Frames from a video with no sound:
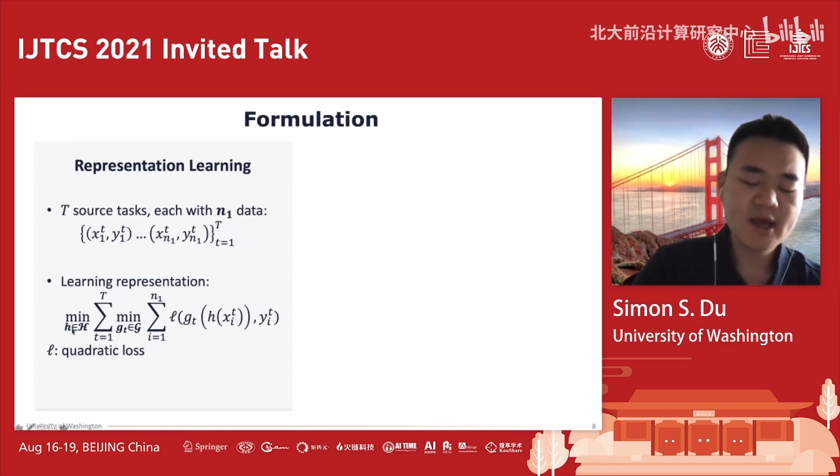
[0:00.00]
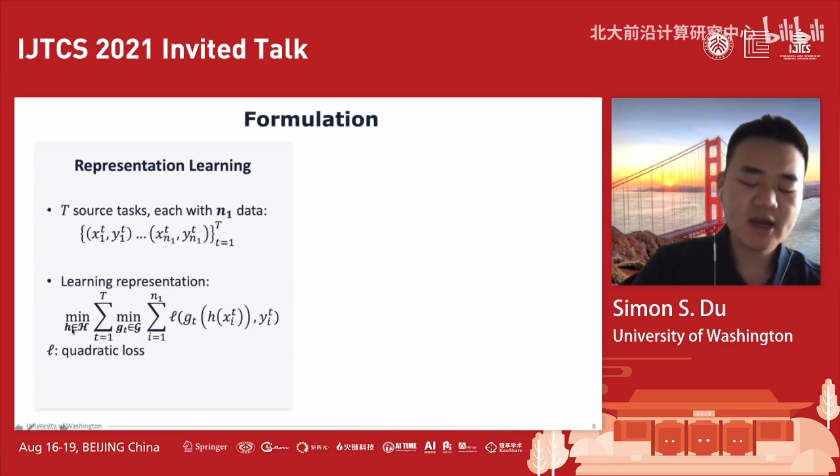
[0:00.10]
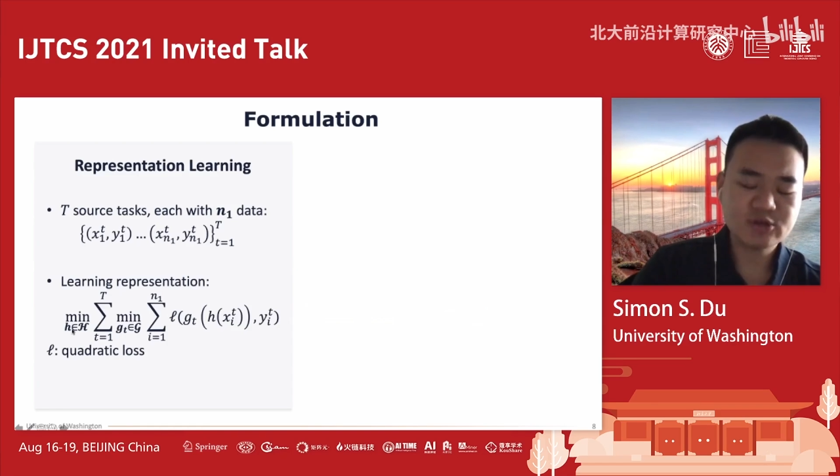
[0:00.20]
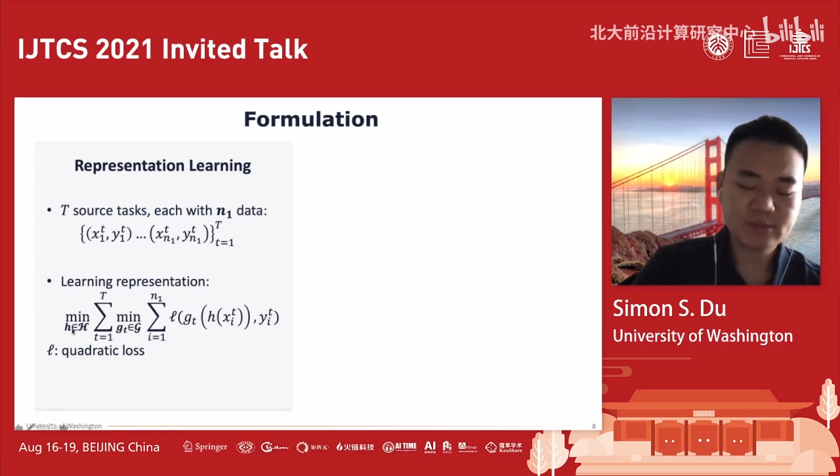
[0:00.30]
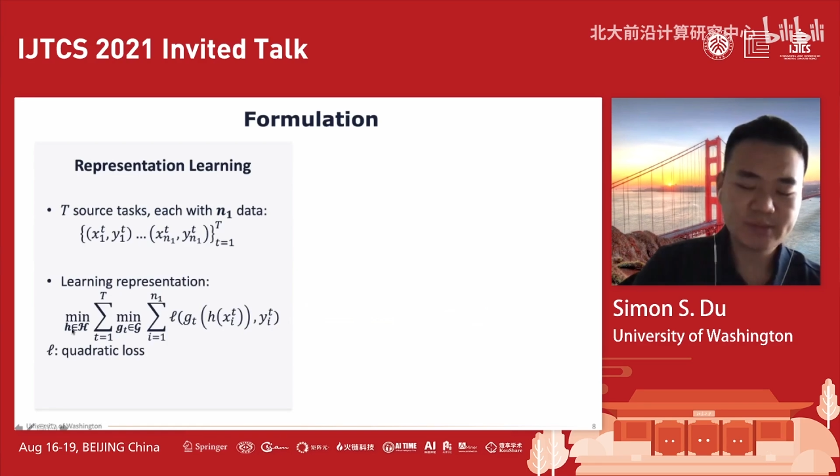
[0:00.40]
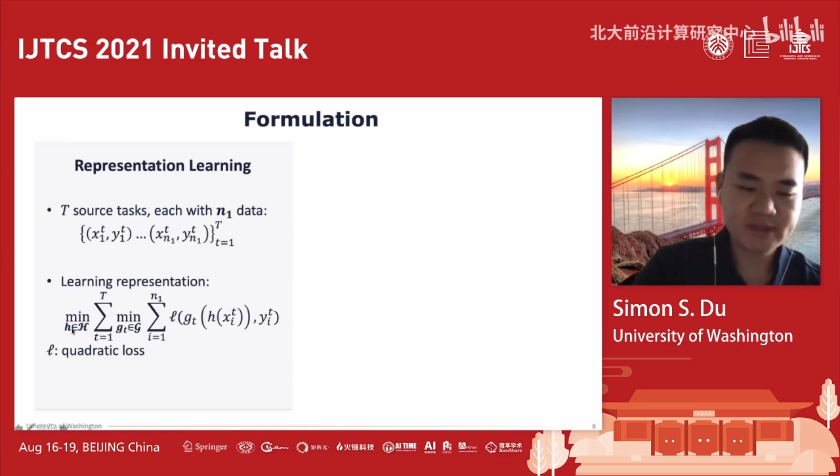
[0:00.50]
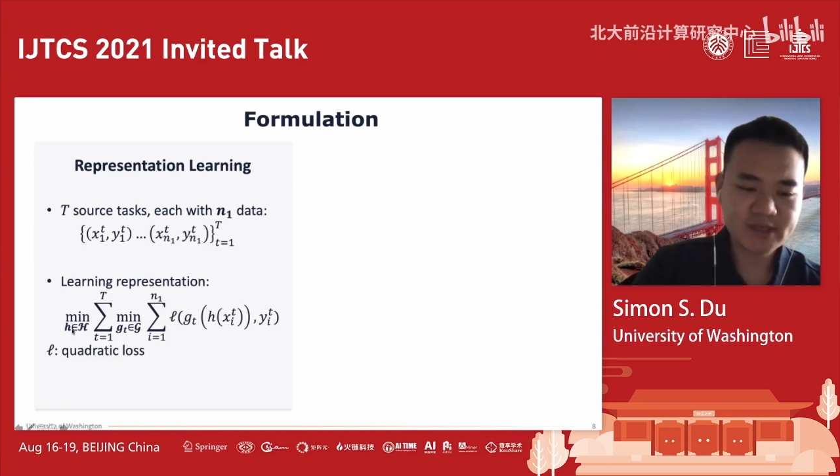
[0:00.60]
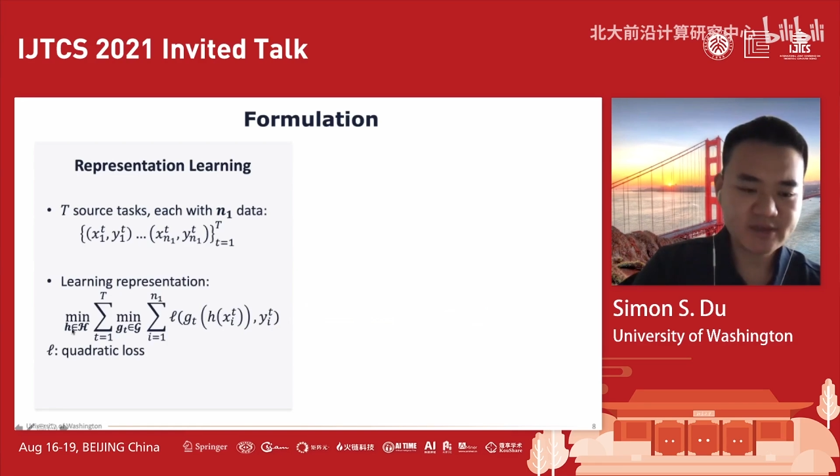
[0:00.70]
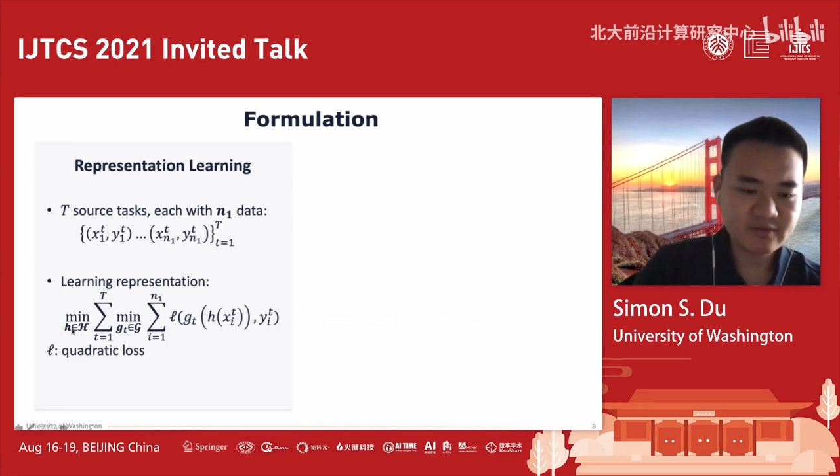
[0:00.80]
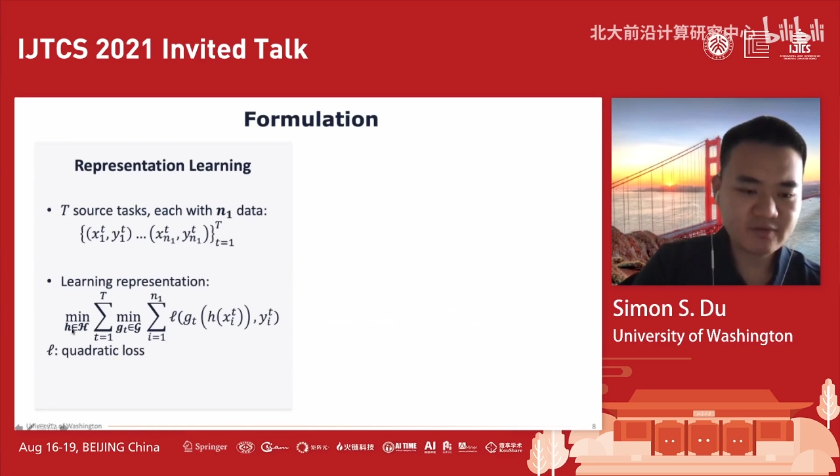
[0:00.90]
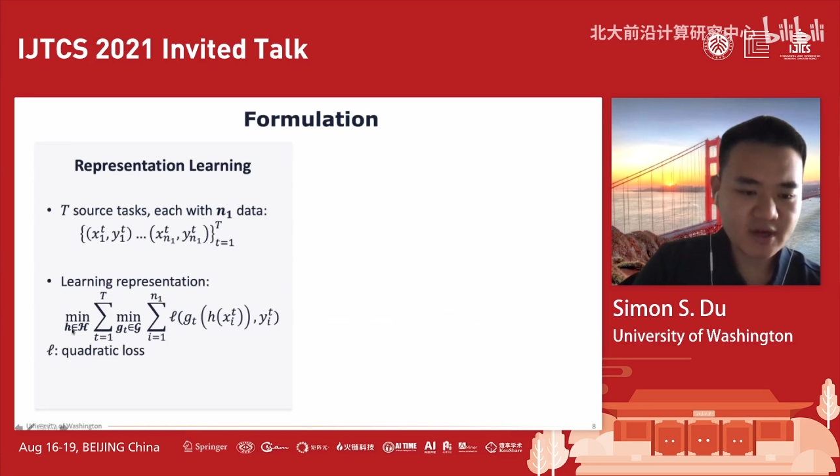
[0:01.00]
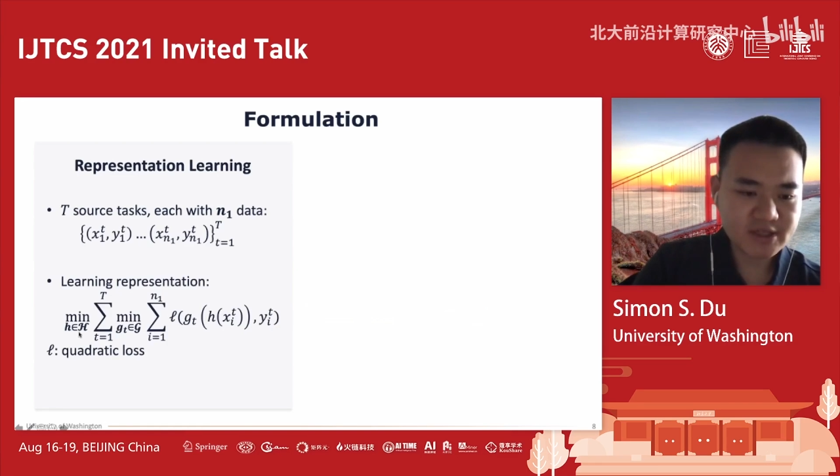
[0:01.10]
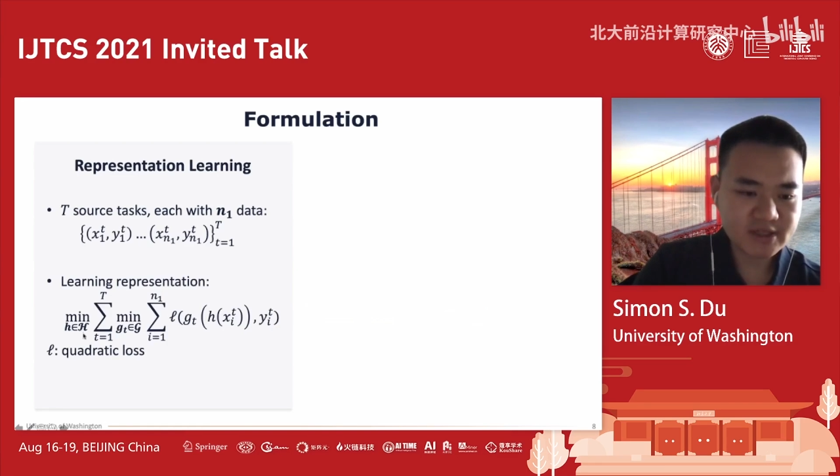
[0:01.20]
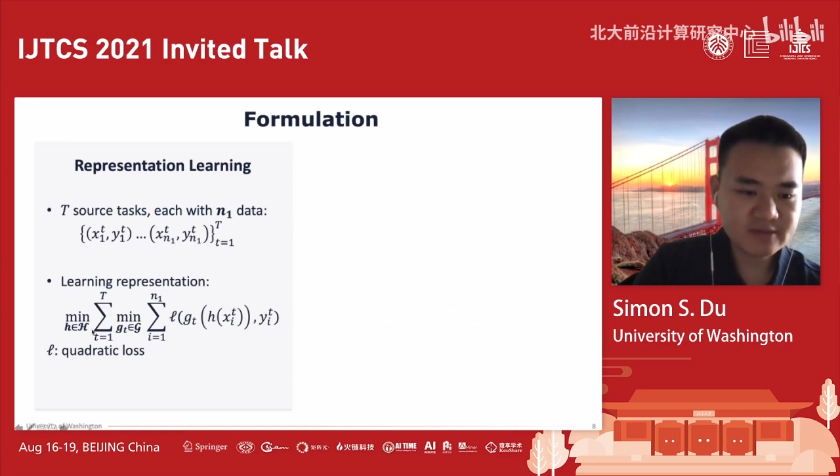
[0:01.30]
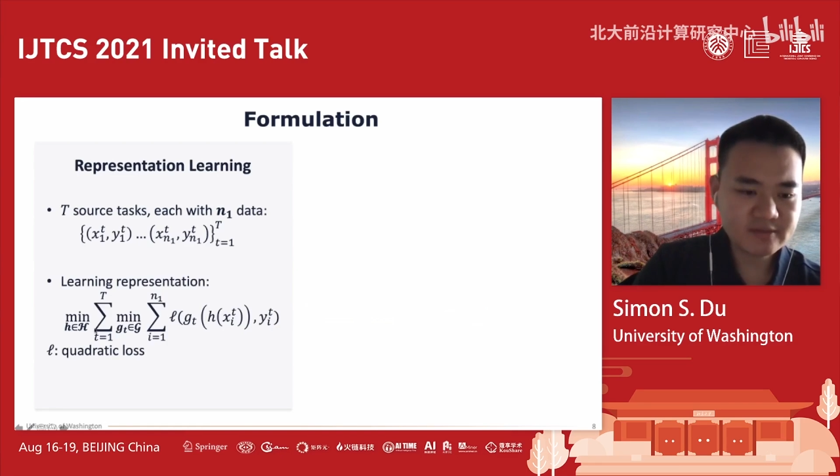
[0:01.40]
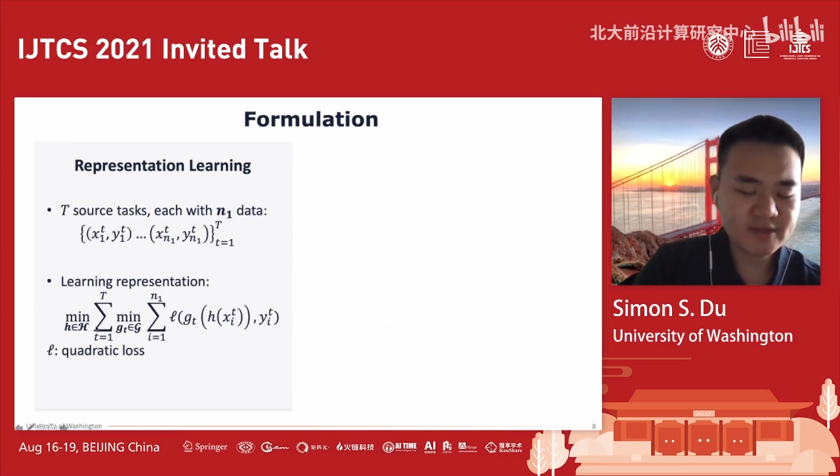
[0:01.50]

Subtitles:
representation function